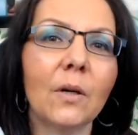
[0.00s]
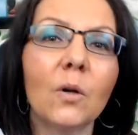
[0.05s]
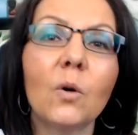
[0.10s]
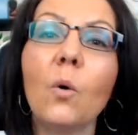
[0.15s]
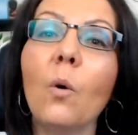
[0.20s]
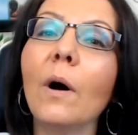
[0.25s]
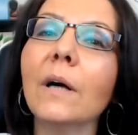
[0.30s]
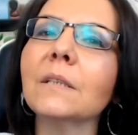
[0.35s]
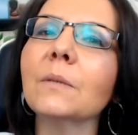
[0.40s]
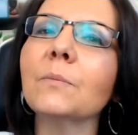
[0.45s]

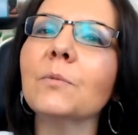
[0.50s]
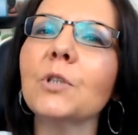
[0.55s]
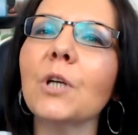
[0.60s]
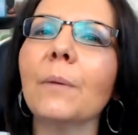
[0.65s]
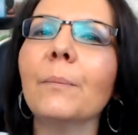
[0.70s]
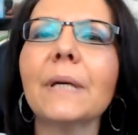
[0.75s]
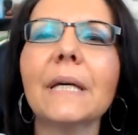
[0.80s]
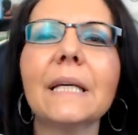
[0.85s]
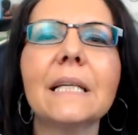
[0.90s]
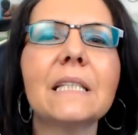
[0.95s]
Quantum
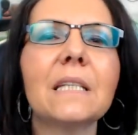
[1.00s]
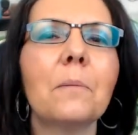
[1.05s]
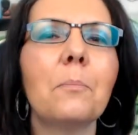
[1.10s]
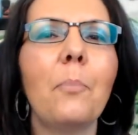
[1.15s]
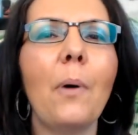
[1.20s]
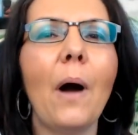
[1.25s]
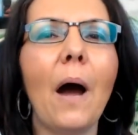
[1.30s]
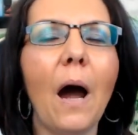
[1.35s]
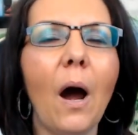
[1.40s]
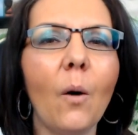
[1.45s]
jumping is a
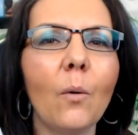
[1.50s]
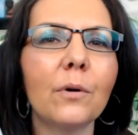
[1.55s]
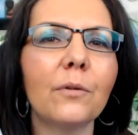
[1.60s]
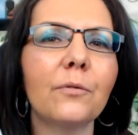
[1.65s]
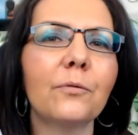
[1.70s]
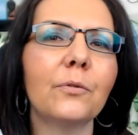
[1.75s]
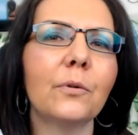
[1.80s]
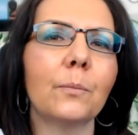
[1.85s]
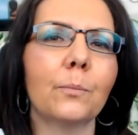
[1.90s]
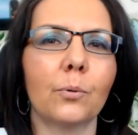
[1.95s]

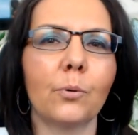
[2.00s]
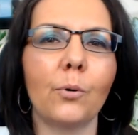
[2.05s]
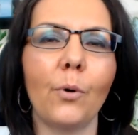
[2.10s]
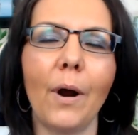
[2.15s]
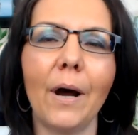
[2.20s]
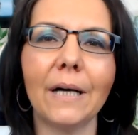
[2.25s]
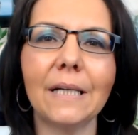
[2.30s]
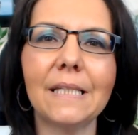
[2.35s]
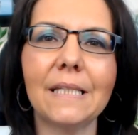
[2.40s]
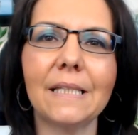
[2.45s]
powerful
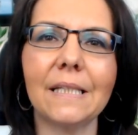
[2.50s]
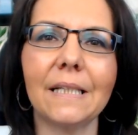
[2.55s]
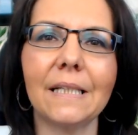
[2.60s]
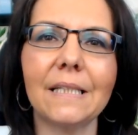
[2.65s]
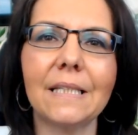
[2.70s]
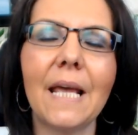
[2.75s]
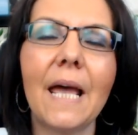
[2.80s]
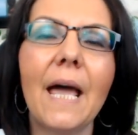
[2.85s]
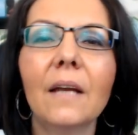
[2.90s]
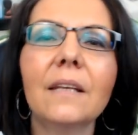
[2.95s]
process